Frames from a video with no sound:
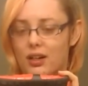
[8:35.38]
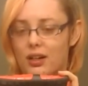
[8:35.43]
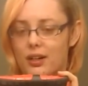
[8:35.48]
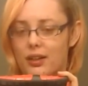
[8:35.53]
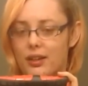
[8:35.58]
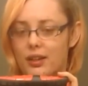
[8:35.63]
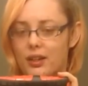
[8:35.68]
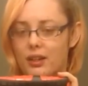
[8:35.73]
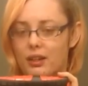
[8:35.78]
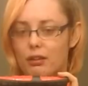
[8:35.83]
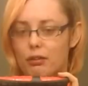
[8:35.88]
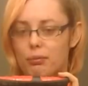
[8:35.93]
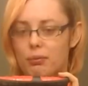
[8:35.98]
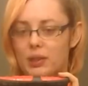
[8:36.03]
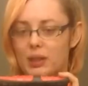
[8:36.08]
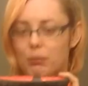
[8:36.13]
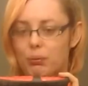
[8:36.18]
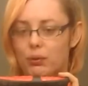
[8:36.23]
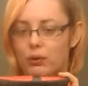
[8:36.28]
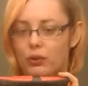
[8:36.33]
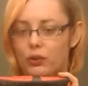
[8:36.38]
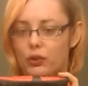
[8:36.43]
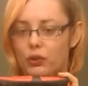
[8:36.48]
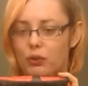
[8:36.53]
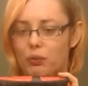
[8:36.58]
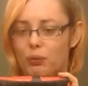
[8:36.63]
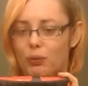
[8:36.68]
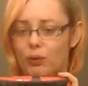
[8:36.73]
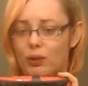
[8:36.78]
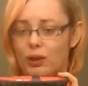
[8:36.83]
think if people
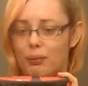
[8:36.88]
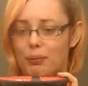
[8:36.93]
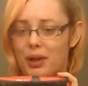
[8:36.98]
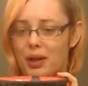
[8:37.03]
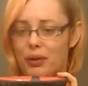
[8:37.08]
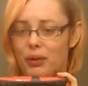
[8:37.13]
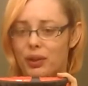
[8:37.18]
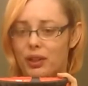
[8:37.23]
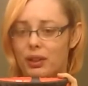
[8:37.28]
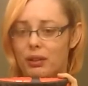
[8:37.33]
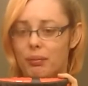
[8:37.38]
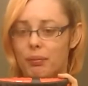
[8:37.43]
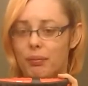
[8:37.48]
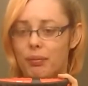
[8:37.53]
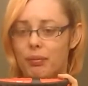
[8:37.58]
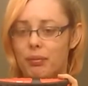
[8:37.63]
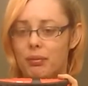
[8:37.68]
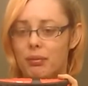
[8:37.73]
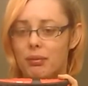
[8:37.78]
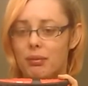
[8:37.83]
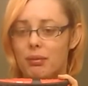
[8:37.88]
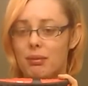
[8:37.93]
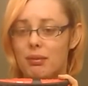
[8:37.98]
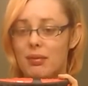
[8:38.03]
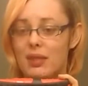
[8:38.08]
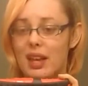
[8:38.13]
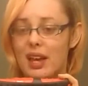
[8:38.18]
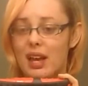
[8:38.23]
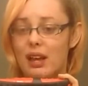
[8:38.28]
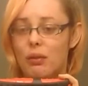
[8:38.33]
knew more about it
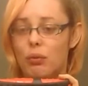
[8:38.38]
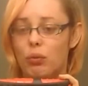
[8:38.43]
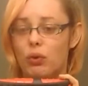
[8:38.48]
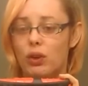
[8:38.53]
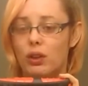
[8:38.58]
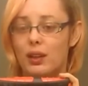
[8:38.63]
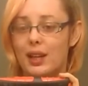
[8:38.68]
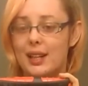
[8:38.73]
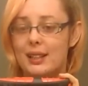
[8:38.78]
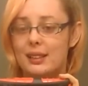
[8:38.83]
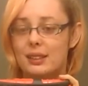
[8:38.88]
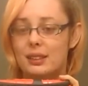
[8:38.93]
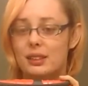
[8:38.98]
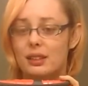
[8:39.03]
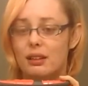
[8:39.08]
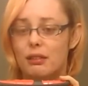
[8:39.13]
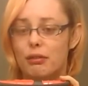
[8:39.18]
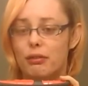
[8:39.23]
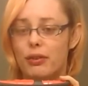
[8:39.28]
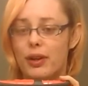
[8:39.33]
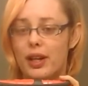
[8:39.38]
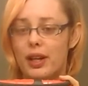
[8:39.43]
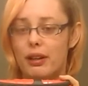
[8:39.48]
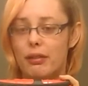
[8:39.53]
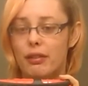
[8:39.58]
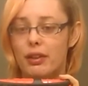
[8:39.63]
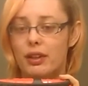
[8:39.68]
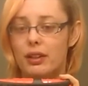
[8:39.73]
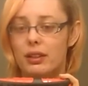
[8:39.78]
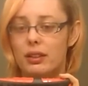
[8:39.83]
and were less afraid
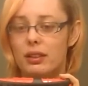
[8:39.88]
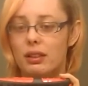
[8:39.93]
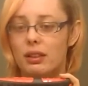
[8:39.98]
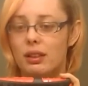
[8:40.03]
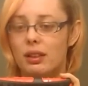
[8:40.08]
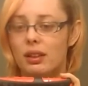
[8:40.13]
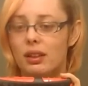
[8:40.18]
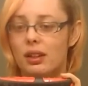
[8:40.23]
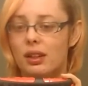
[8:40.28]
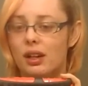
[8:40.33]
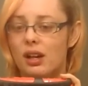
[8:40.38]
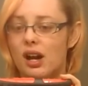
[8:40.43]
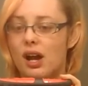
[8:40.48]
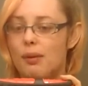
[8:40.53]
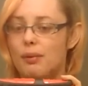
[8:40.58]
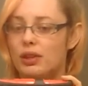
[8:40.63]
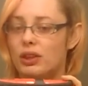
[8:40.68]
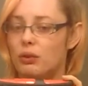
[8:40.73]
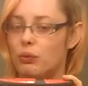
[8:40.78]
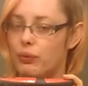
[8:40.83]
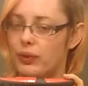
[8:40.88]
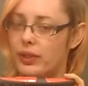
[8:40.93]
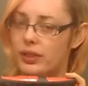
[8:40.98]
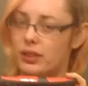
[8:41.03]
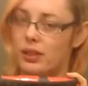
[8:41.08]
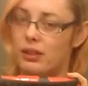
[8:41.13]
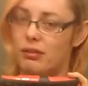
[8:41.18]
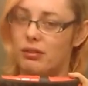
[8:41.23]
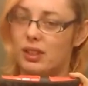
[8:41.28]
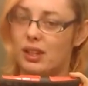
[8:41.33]
of it, I mean, the
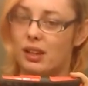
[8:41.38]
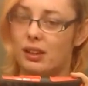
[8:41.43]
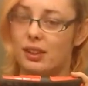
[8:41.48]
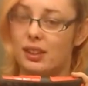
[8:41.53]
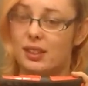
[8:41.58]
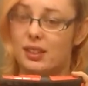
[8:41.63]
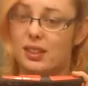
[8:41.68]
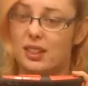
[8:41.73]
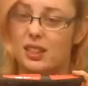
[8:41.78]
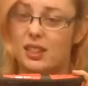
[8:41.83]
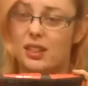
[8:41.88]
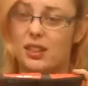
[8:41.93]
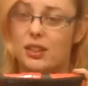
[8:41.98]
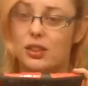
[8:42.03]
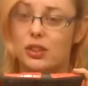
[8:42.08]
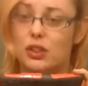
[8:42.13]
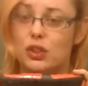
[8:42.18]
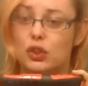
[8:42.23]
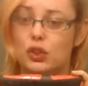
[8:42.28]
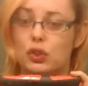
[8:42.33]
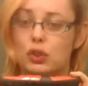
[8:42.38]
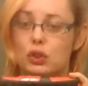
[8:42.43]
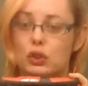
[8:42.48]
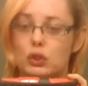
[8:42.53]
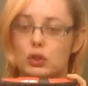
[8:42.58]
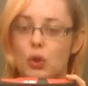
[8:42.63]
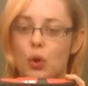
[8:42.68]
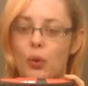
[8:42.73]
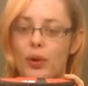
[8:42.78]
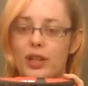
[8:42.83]
risk of death is
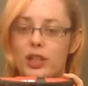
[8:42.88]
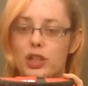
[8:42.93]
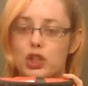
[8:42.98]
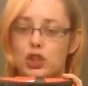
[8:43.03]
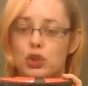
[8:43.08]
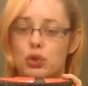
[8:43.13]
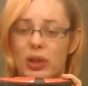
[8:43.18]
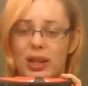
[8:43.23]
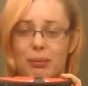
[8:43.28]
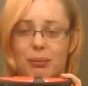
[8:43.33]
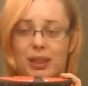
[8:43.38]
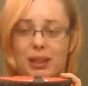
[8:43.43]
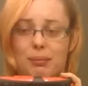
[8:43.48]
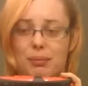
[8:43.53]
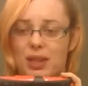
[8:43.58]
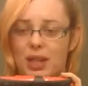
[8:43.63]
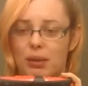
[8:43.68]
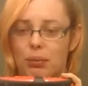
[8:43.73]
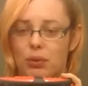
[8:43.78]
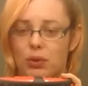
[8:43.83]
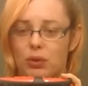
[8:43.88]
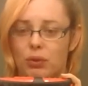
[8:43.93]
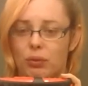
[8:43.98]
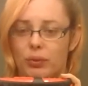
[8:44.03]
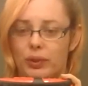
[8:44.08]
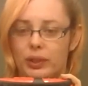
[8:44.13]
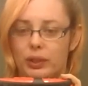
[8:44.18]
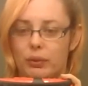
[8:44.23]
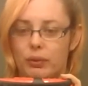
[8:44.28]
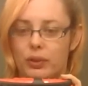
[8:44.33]
so extremely minimal
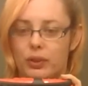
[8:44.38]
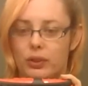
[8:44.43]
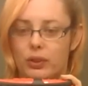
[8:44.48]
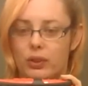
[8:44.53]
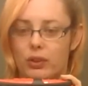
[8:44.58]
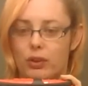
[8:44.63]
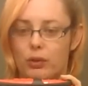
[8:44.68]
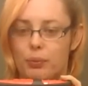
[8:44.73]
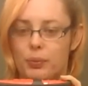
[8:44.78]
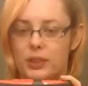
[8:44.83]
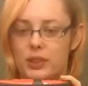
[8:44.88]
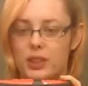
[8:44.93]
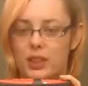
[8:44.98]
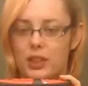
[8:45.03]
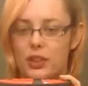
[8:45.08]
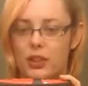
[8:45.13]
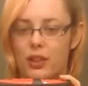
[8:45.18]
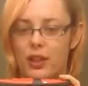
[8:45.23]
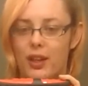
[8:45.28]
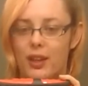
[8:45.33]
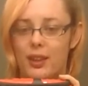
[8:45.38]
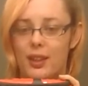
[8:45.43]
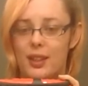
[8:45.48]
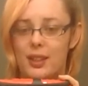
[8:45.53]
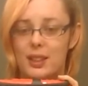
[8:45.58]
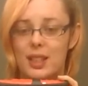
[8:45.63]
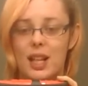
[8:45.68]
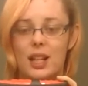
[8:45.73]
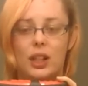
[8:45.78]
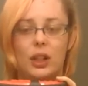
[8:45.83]
when you undergo a procedure like
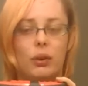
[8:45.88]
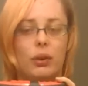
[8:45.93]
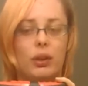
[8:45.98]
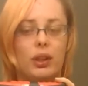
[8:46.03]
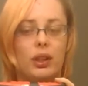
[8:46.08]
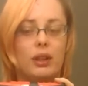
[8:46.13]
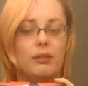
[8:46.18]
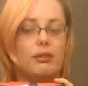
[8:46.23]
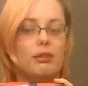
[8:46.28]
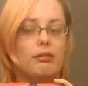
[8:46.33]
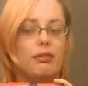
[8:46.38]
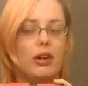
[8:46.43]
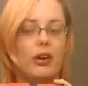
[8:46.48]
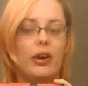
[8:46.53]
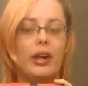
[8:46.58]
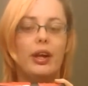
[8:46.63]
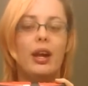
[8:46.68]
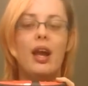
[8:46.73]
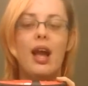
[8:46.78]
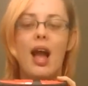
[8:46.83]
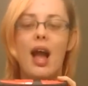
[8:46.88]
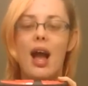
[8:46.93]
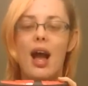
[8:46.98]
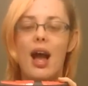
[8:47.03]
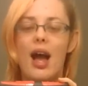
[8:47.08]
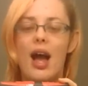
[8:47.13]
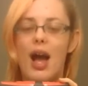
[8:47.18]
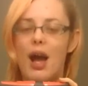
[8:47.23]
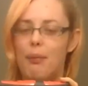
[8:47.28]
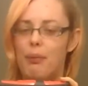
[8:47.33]
this, and you can live a very
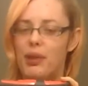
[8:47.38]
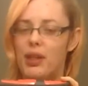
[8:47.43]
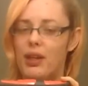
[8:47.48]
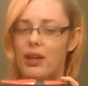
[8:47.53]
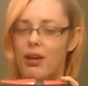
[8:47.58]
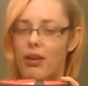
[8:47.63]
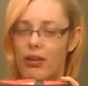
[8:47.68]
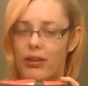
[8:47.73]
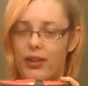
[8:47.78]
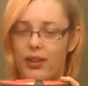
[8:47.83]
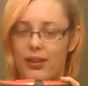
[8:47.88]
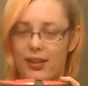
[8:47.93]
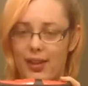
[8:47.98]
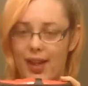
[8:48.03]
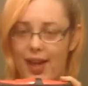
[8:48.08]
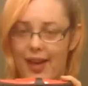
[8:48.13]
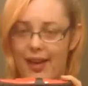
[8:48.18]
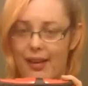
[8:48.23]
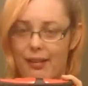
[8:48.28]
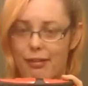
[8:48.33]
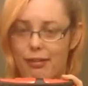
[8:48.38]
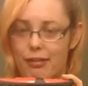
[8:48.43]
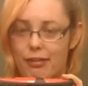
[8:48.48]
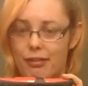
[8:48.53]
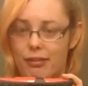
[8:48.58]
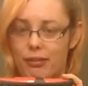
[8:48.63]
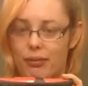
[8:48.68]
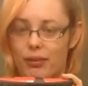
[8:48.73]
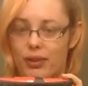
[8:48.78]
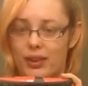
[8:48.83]
happy, healthy
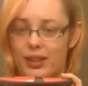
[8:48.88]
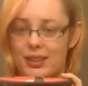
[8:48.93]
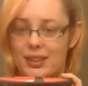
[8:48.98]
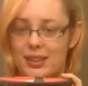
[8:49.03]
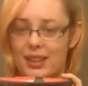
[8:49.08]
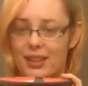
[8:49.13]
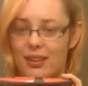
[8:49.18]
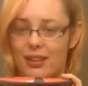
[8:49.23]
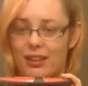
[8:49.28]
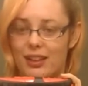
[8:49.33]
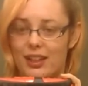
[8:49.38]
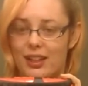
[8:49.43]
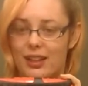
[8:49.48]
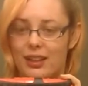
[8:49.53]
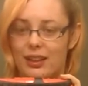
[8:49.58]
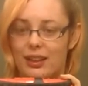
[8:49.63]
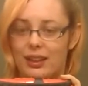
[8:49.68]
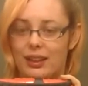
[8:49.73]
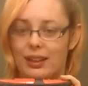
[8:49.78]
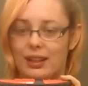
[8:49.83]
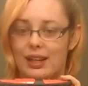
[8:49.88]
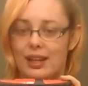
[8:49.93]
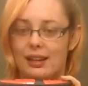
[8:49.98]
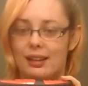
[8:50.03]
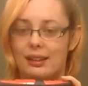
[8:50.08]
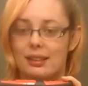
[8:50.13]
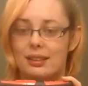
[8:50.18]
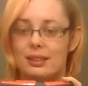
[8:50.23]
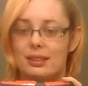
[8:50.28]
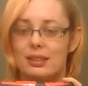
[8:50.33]
life with a single kidney,
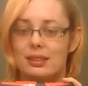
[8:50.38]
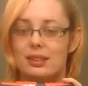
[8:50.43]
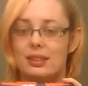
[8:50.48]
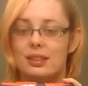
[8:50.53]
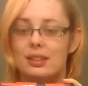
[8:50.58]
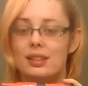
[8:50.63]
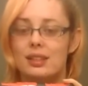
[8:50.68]
and